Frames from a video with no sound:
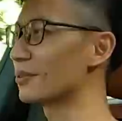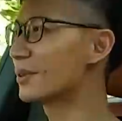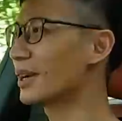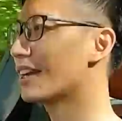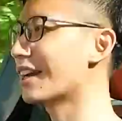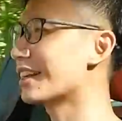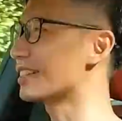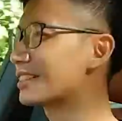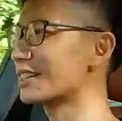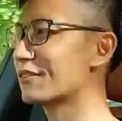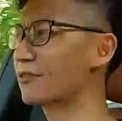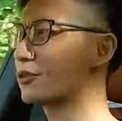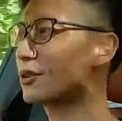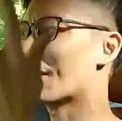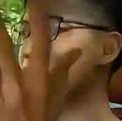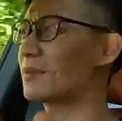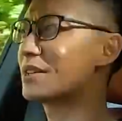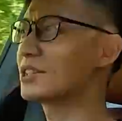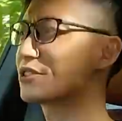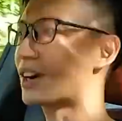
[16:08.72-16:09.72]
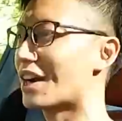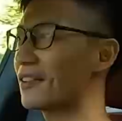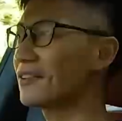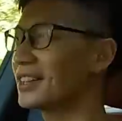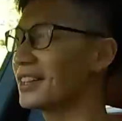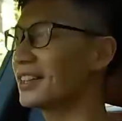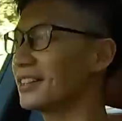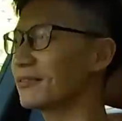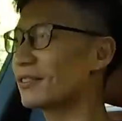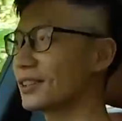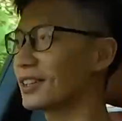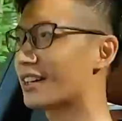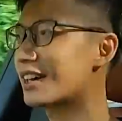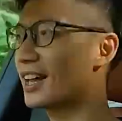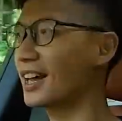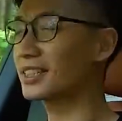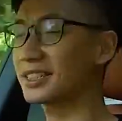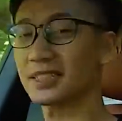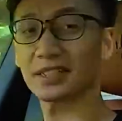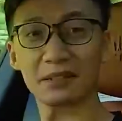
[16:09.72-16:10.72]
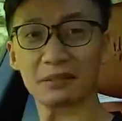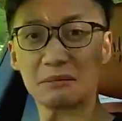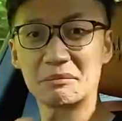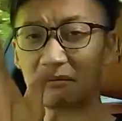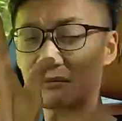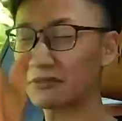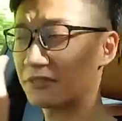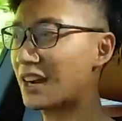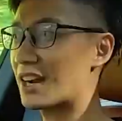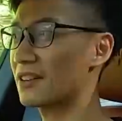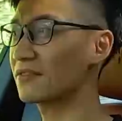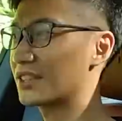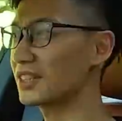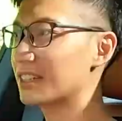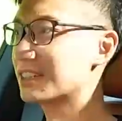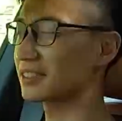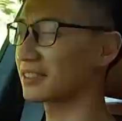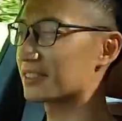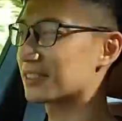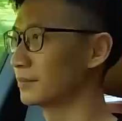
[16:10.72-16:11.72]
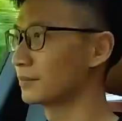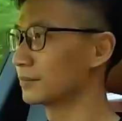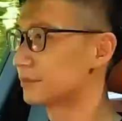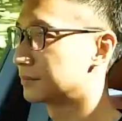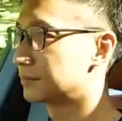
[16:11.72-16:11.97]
away as if you have been driving it for the last 5 years.